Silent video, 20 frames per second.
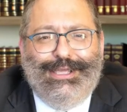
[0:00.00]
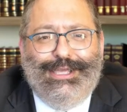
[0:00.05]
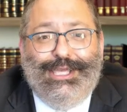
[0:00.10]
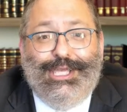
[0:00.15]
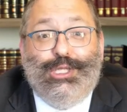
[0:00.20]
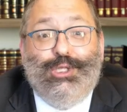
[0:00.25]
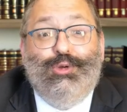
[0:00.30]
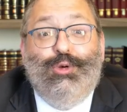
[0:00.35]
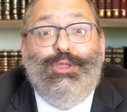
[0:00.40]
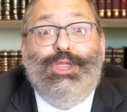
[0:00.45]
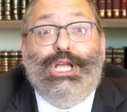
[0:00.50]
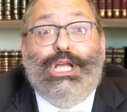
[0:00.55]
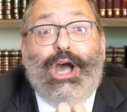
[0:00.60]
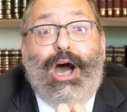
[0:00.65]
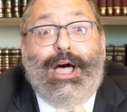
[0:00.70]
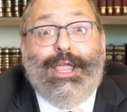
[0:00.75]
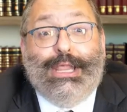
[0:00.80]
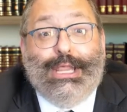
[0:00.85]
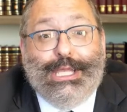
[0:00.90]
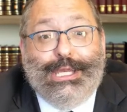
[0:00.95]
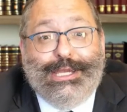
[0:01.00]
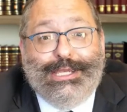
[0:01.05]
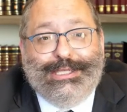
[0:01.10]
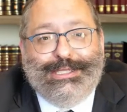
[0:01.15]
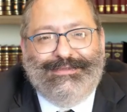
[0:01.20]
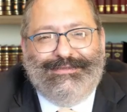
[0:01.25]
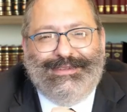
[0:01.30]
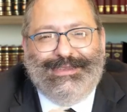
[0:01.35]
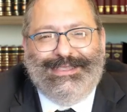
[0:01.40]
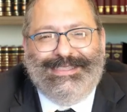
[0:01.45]
He saw the
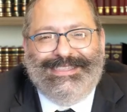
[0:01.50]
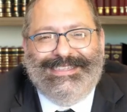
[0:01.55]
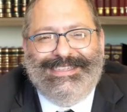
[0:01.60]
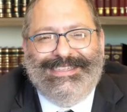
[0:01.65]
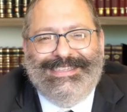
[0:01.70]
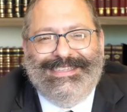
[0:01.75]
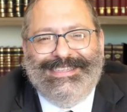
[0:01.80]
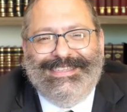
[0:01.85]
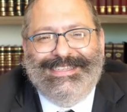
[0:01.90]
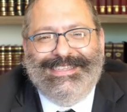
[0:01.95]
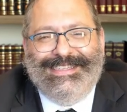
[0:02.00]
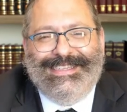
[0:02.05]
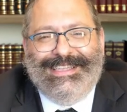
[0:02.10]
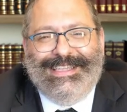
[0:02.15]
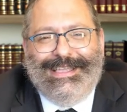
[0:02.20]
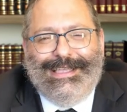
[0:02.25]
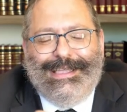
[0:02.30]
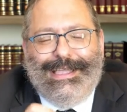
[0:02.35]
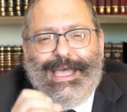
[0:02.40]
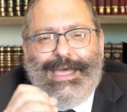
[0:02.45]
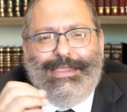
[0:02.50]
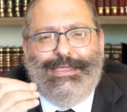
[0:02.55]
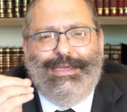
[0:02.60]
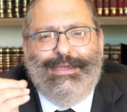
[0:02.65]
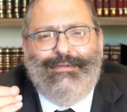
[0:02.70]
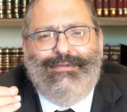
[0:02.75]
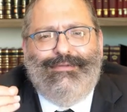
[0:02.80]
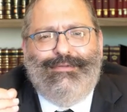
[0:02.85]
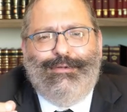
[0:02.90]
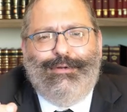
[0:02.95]
godliness of it. And
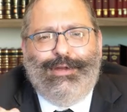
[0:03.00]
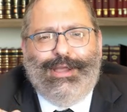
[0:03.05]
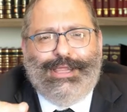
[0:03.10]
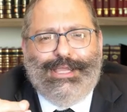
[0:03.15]
therefore,